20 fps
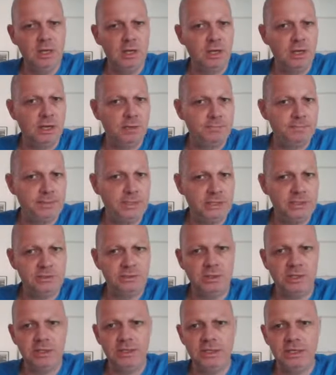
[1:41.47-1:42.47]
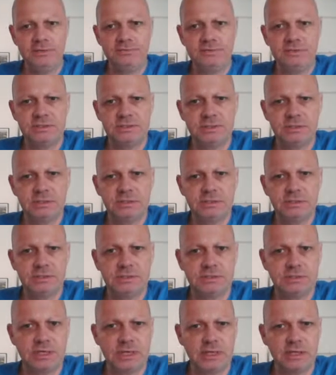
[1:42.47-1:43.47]
I played knight f6,
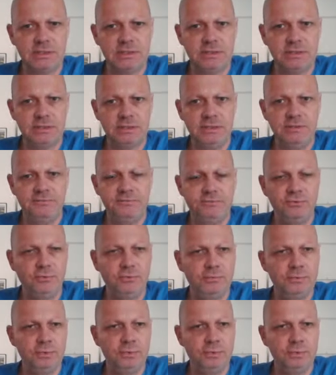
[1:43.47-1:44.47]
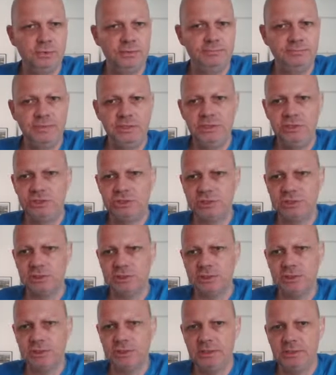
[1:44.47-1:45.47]
attacking the e4 pawn
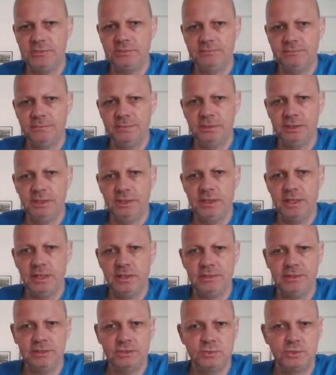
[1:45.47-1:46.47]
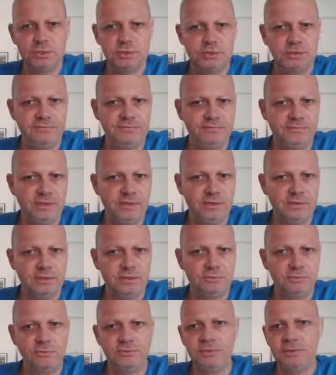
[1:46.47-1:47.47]
immediately, and this was
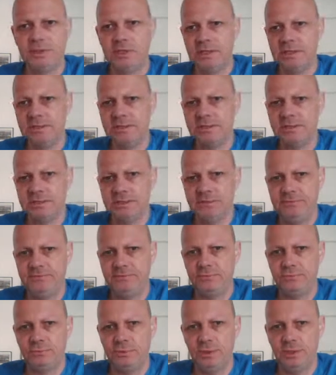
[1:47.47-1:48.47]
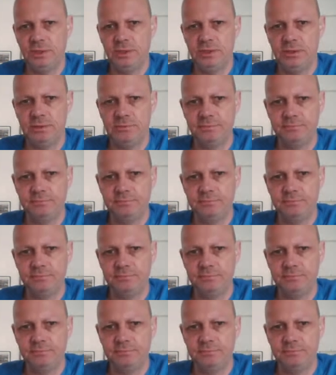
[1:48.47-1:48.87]
defended with knight c3.